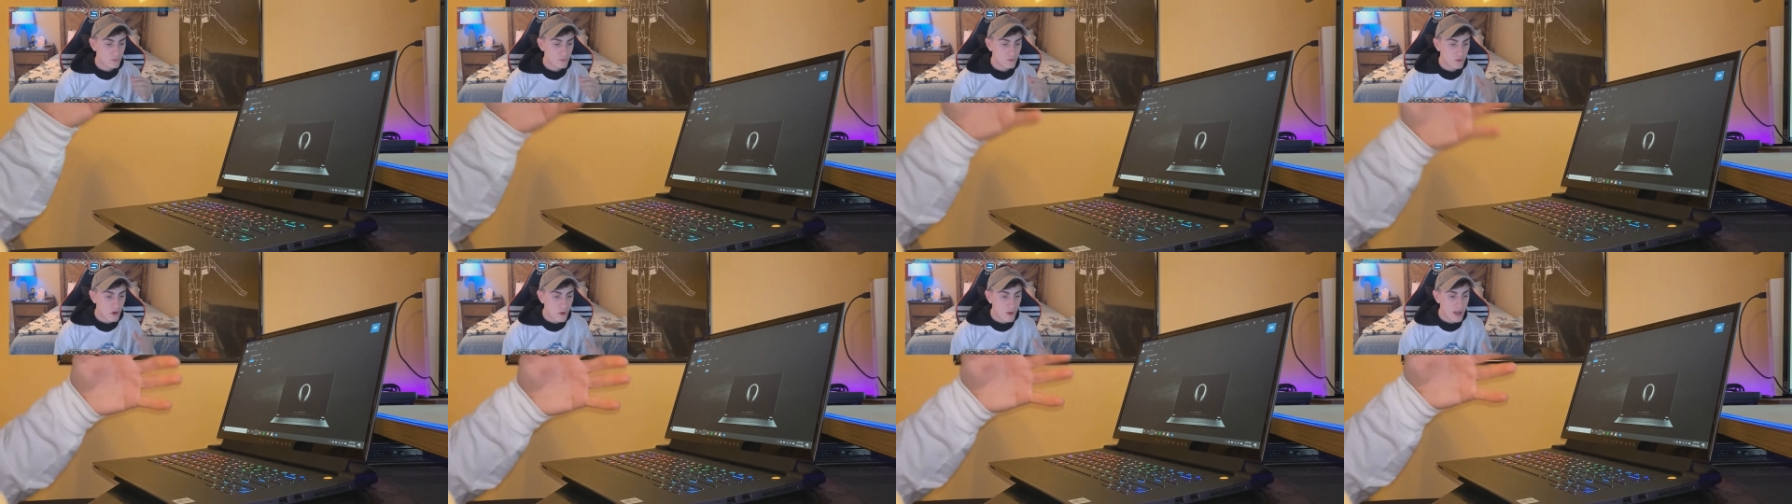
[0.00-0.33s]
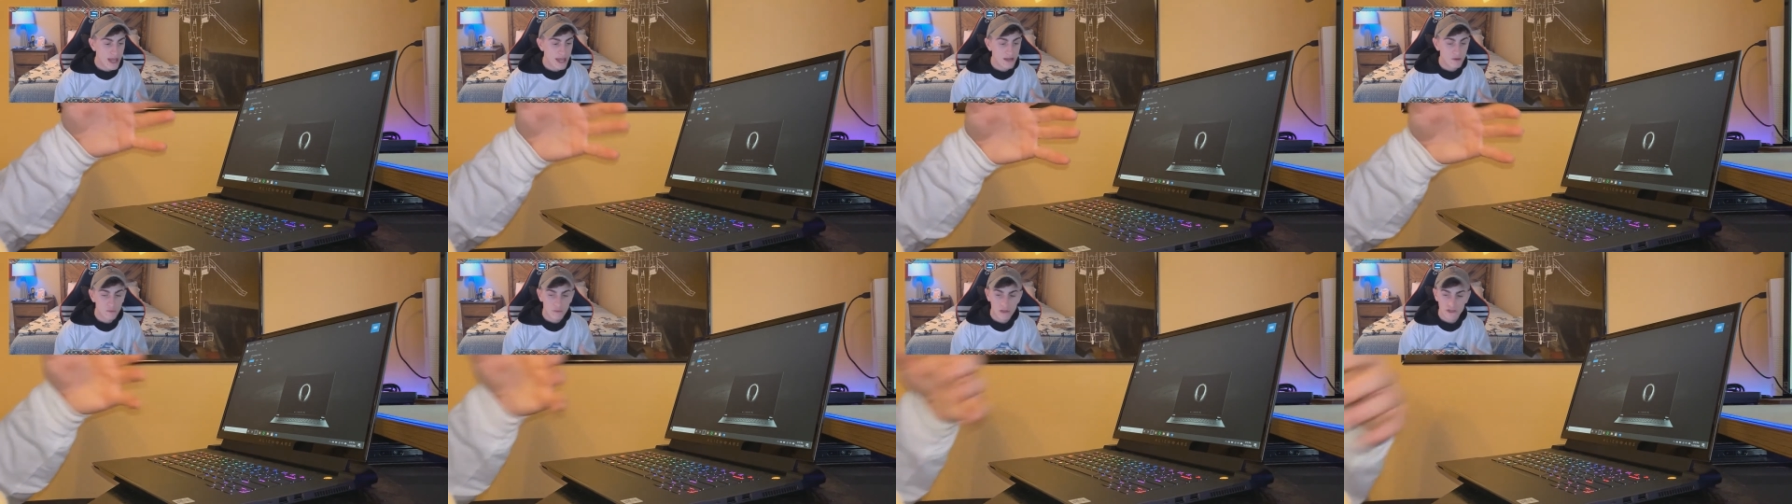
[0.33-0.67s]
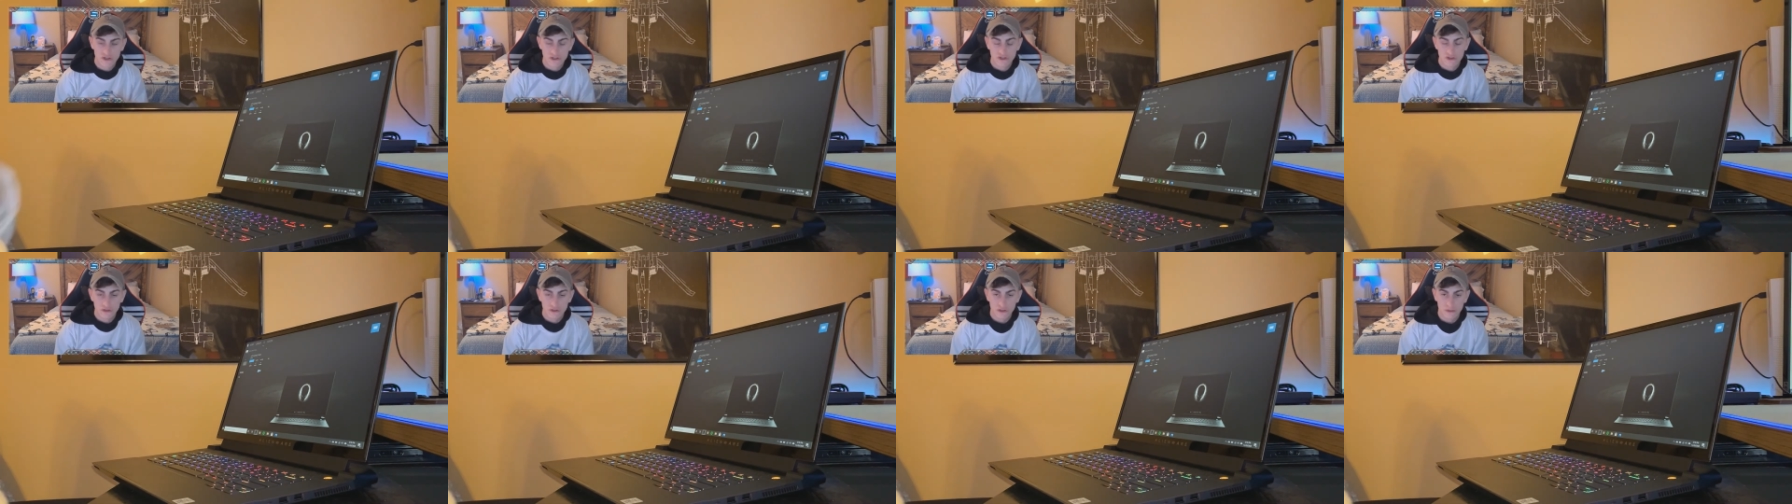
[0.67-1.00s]
go ahead and
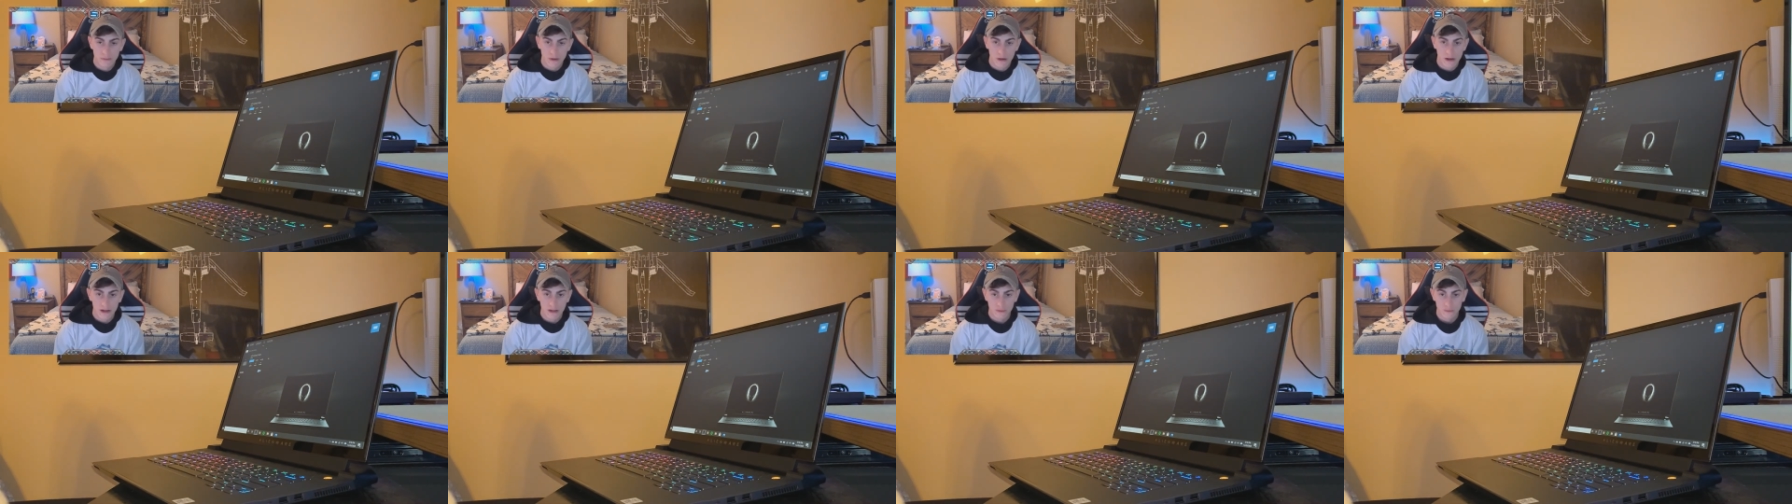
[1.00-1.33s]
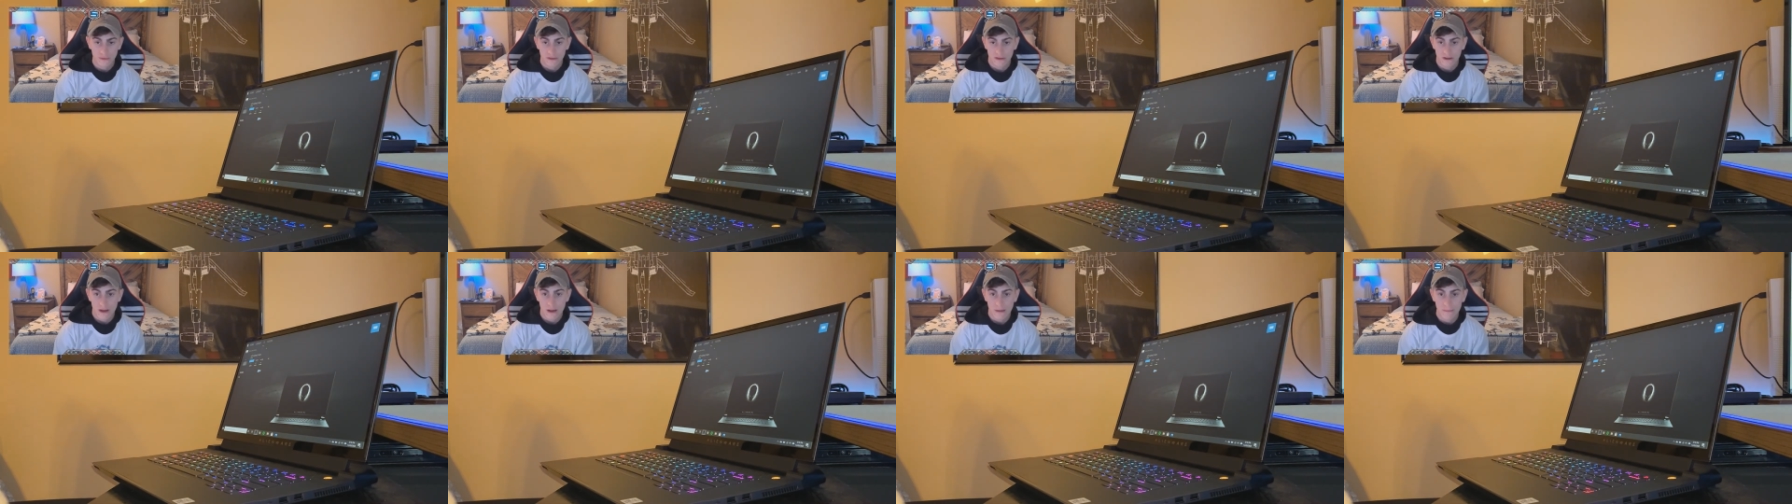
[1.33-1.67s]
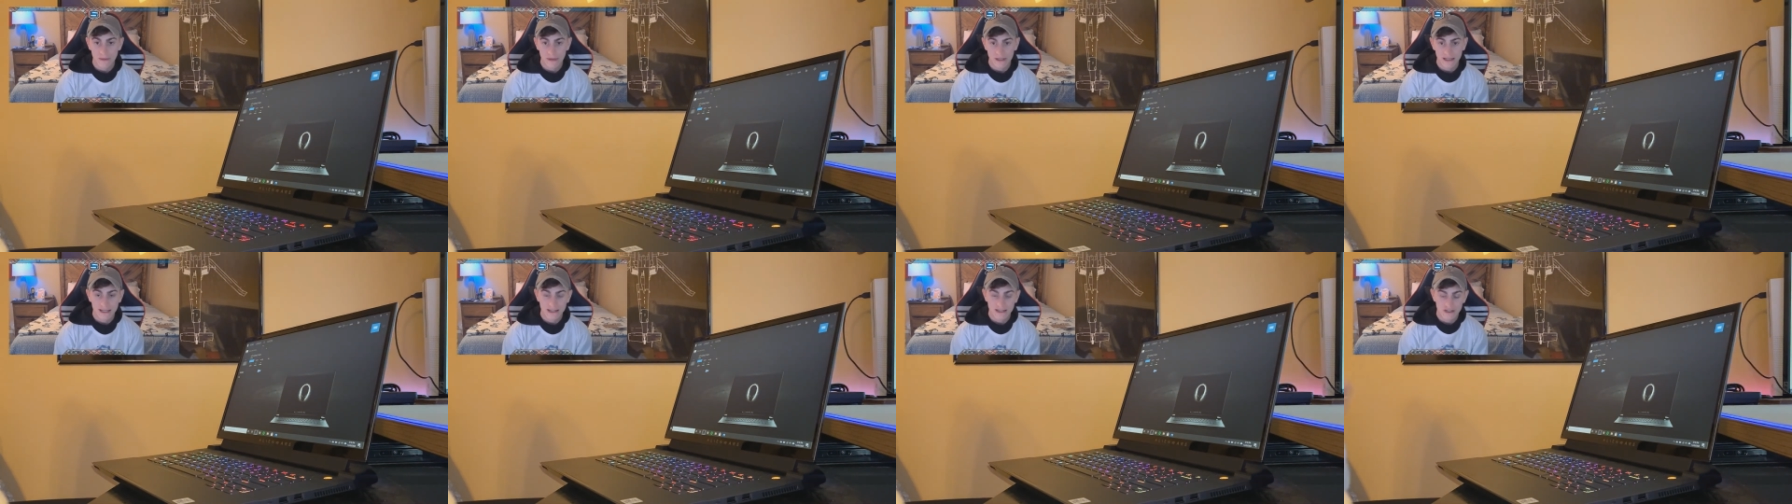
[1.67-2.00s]
register your product with a company.